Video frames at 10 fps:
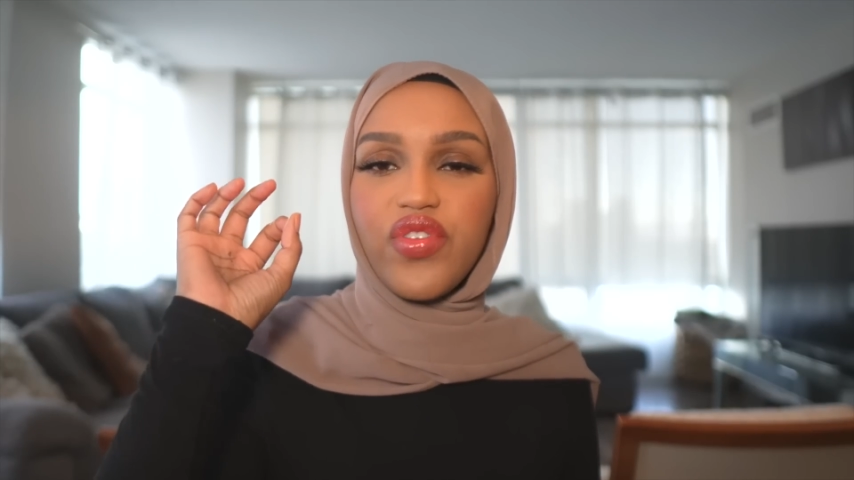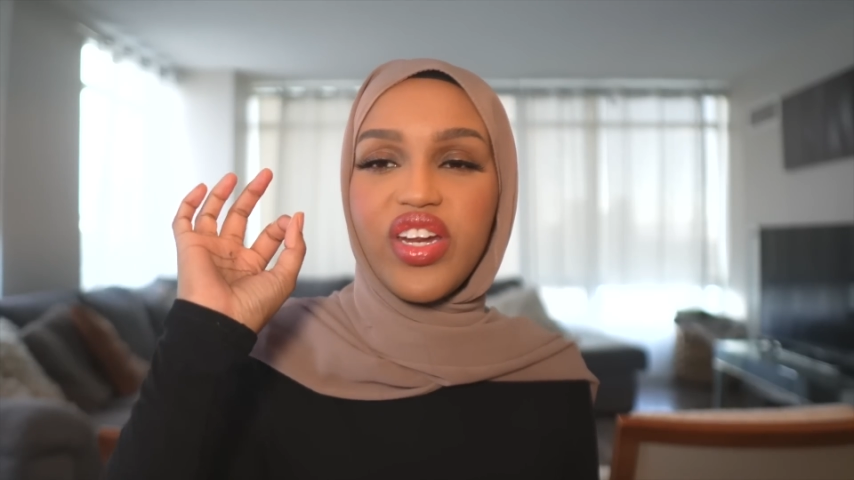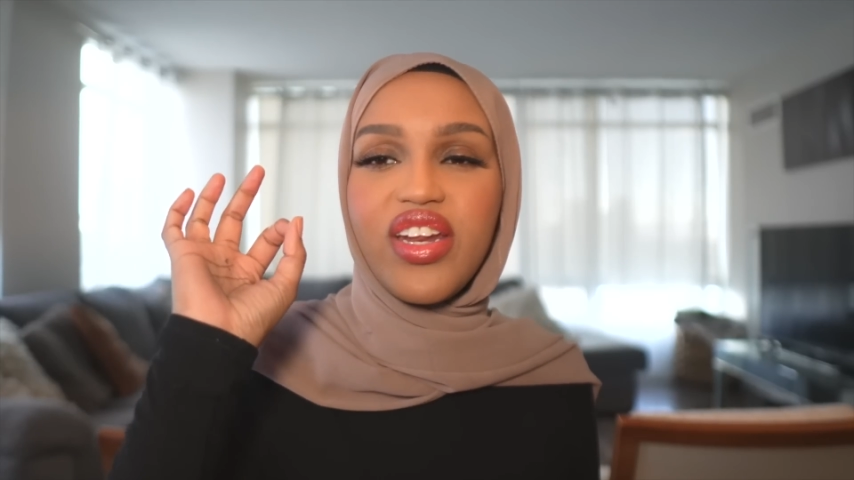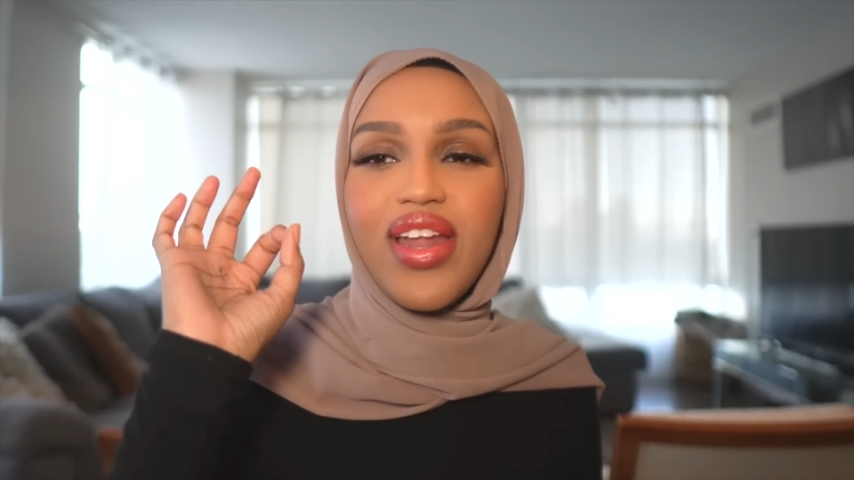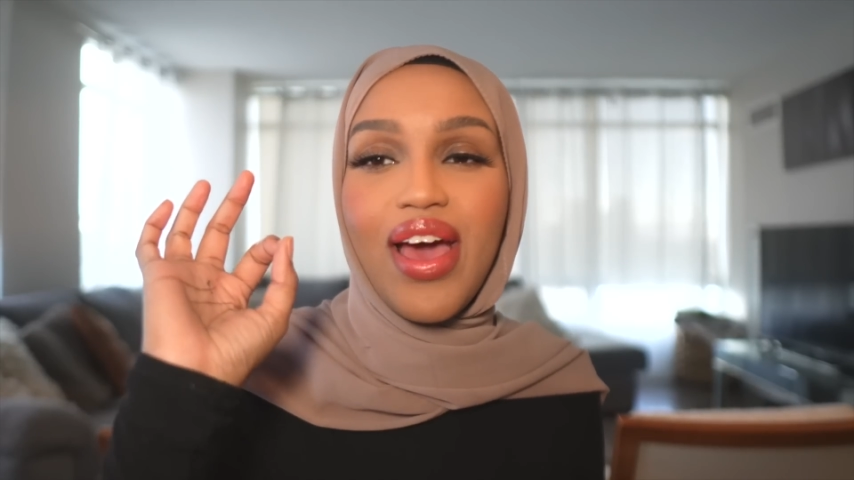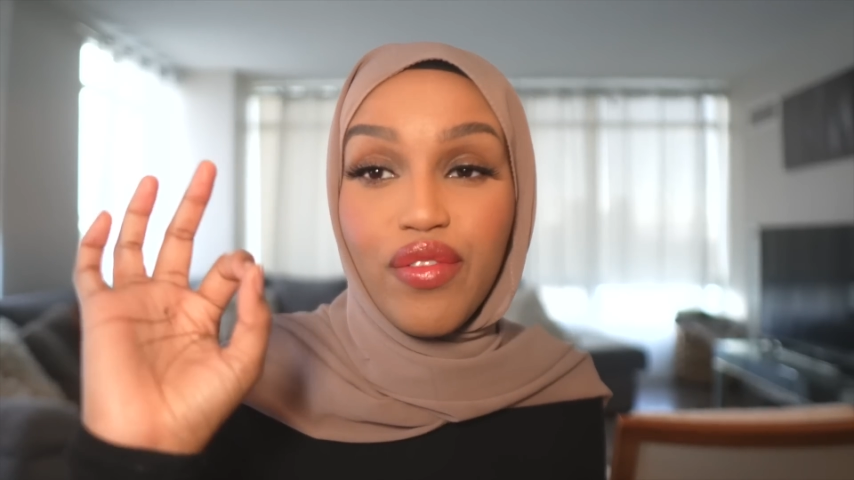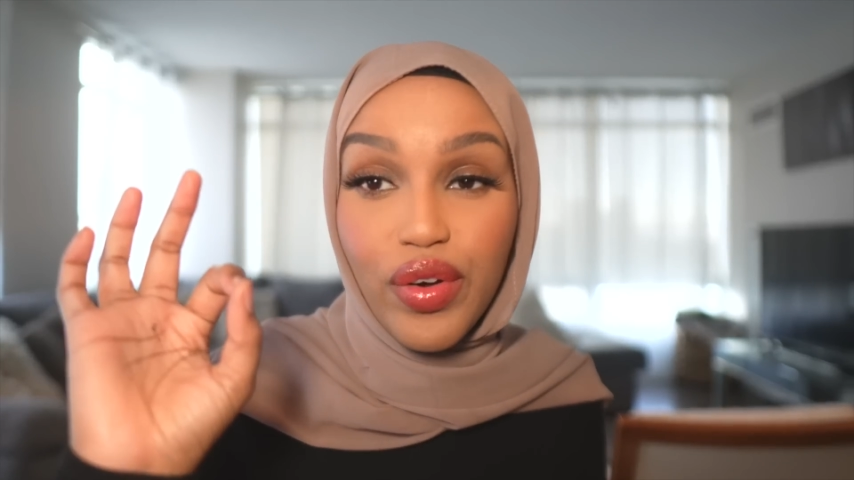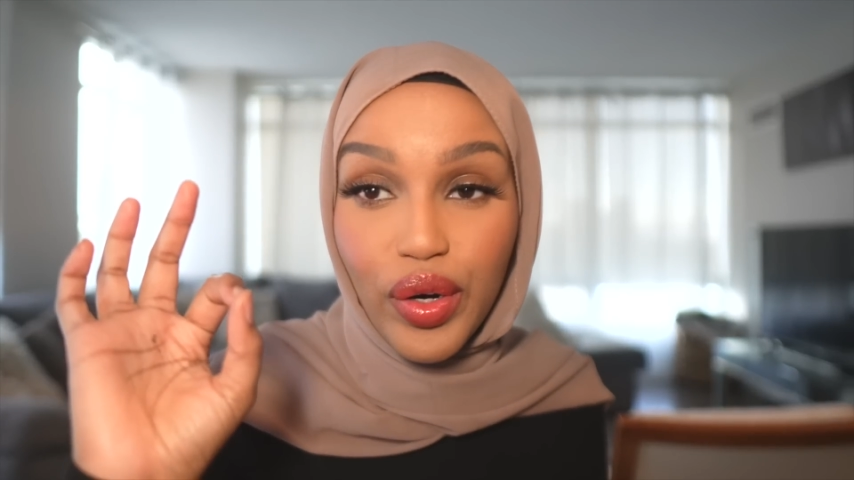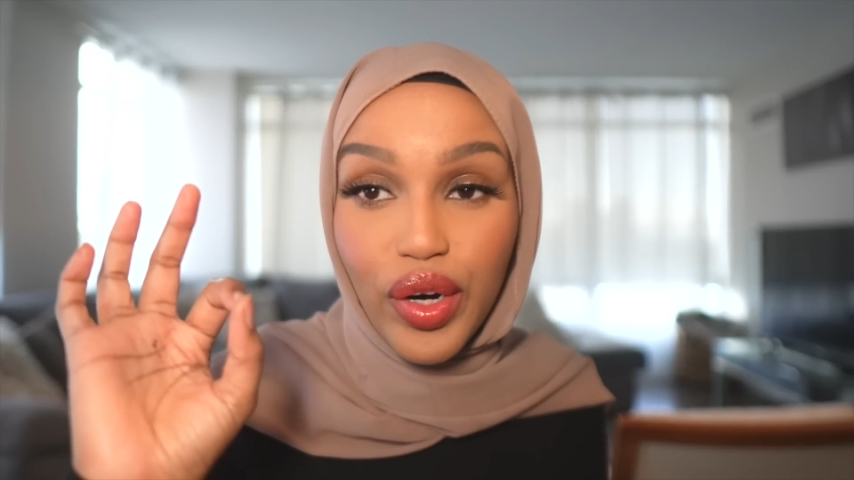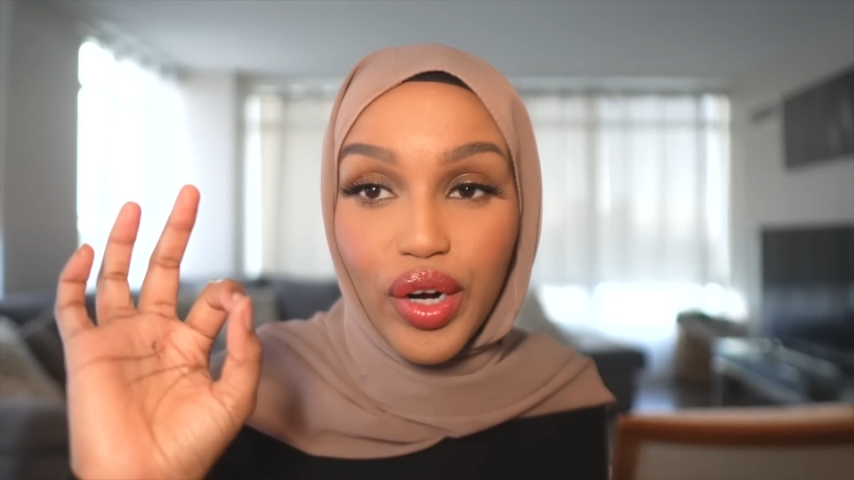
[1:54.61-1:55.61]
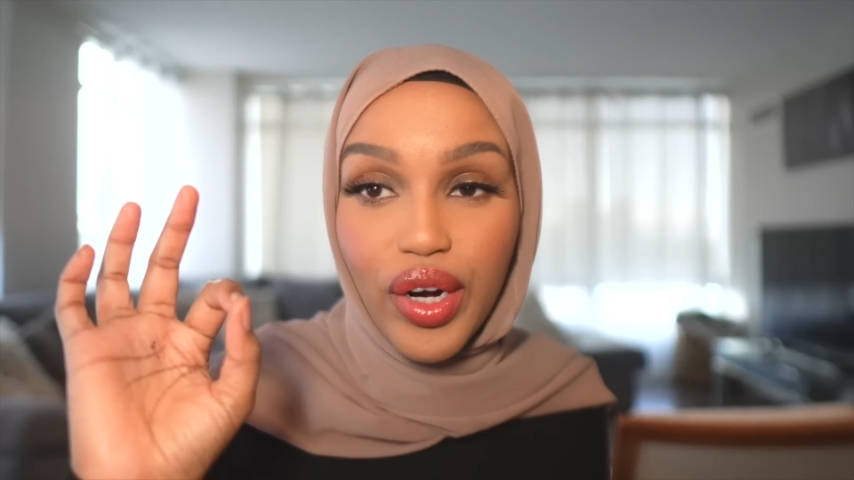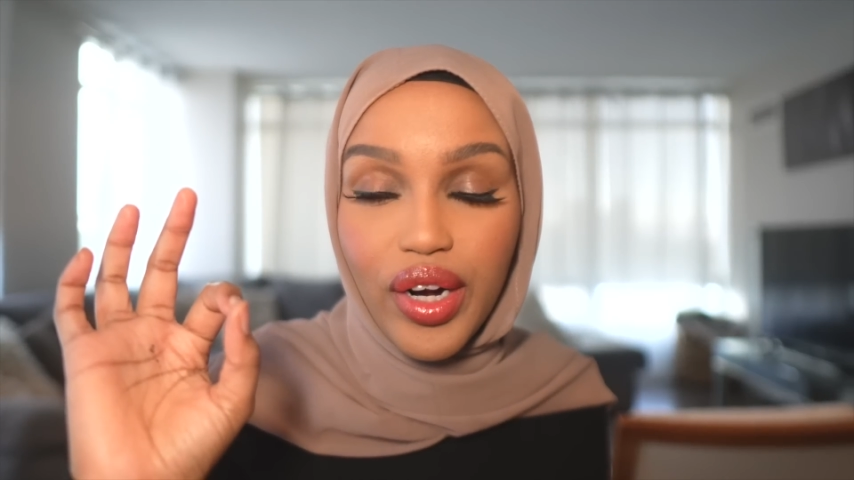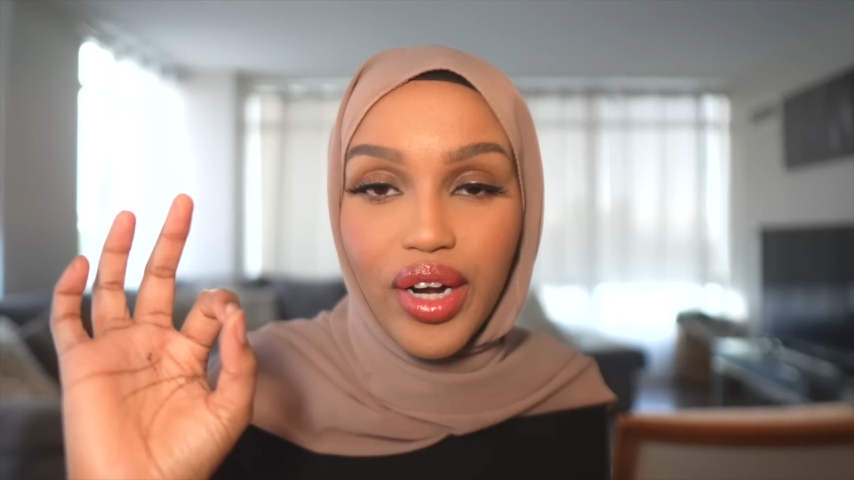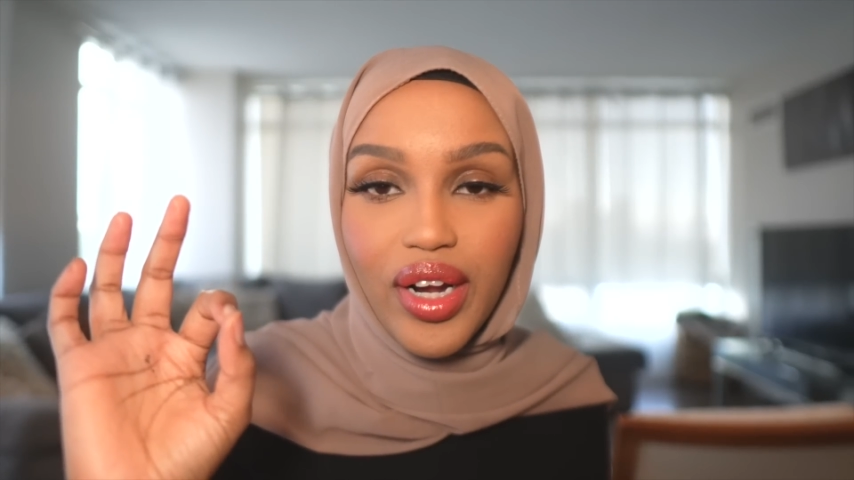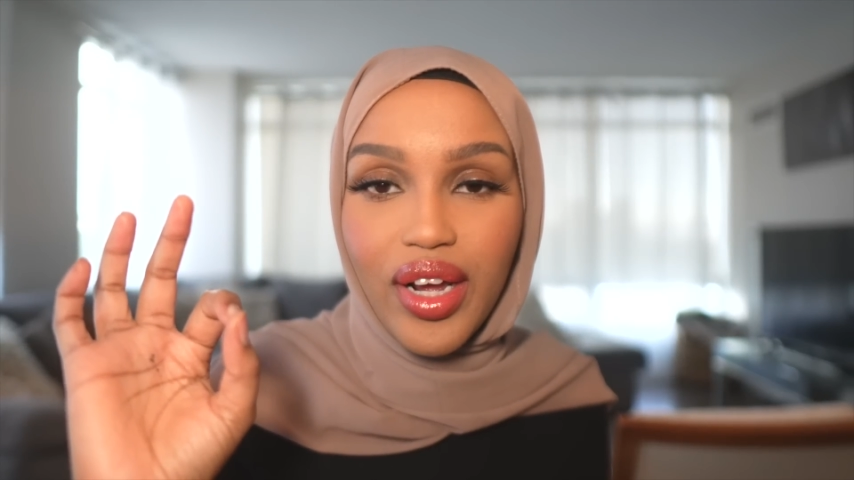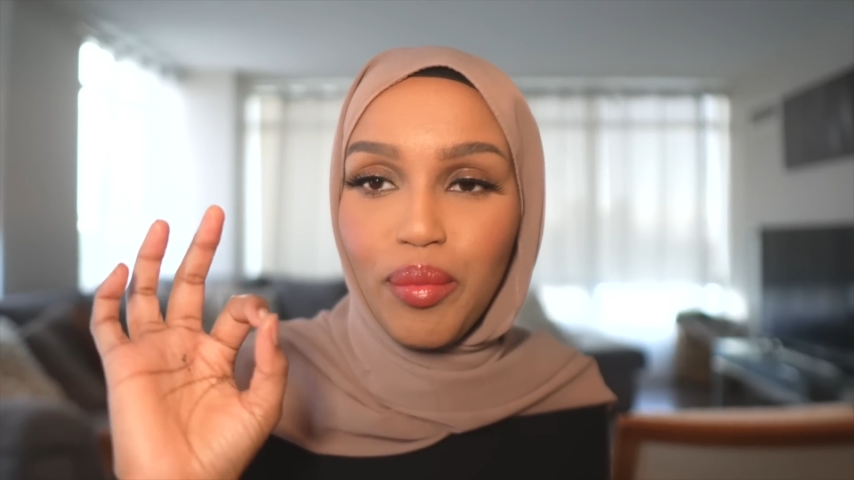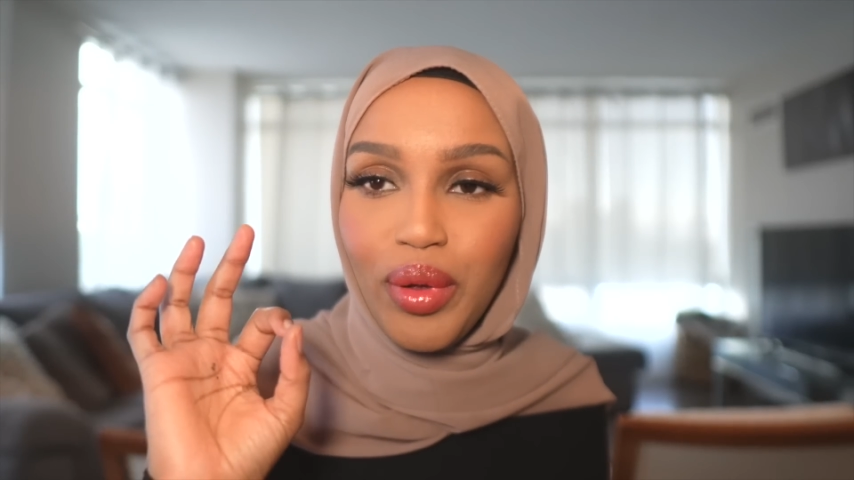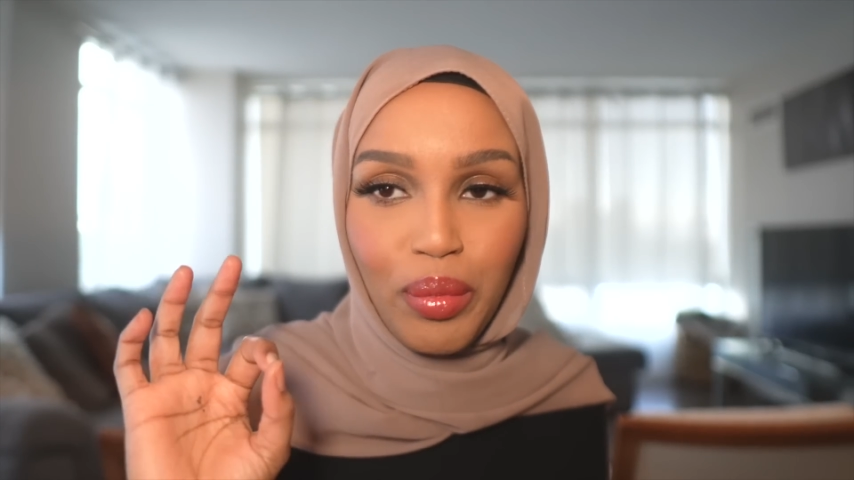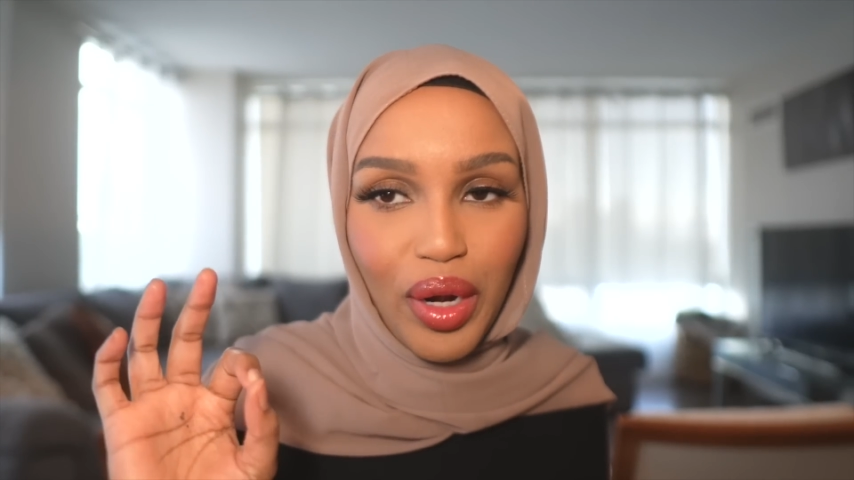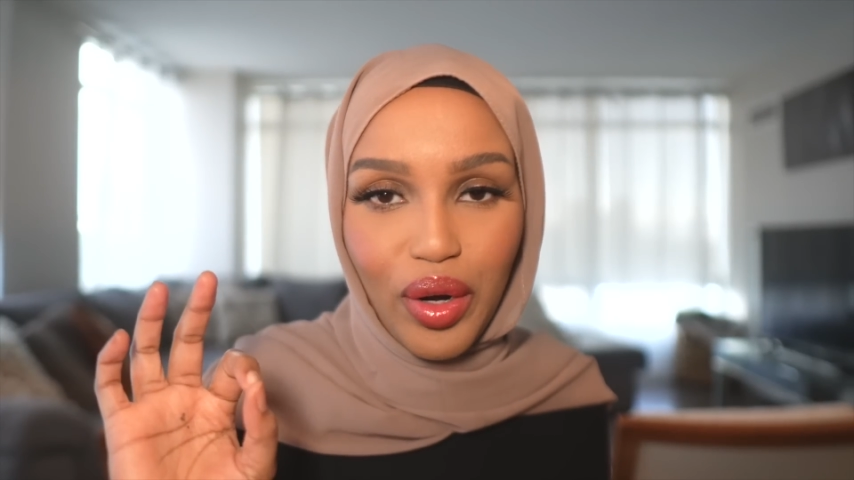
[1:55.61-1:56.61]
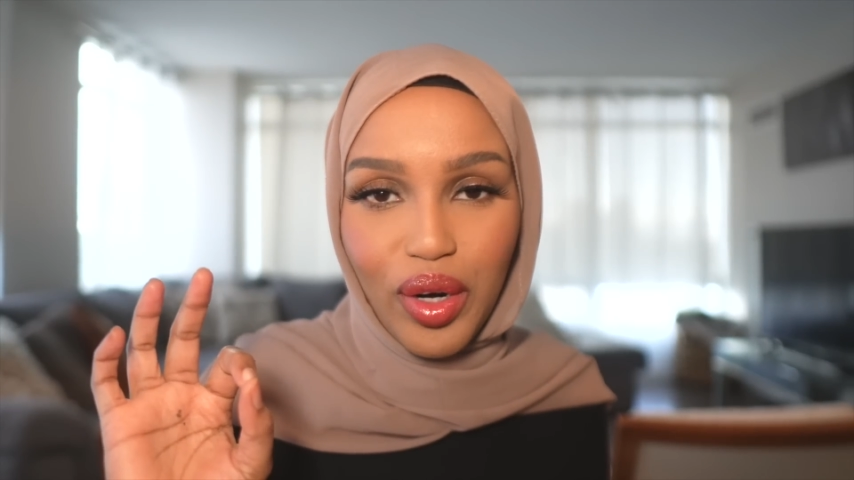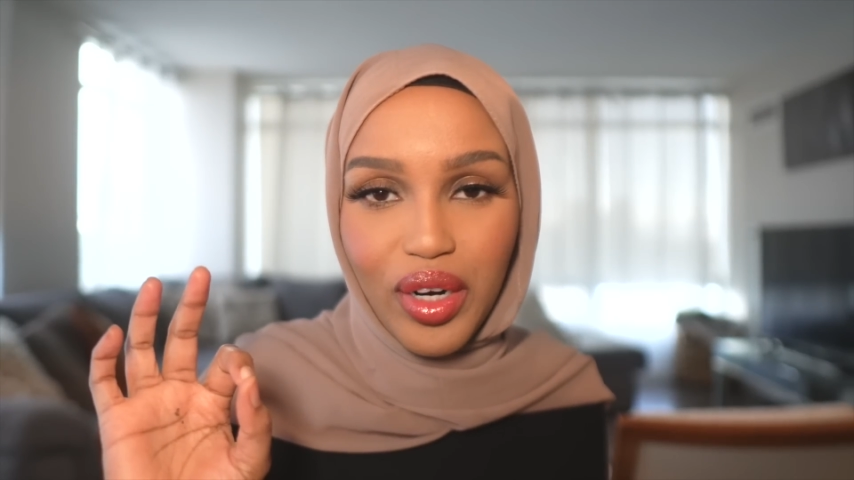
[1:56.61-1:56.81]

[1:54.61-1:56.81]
never been better.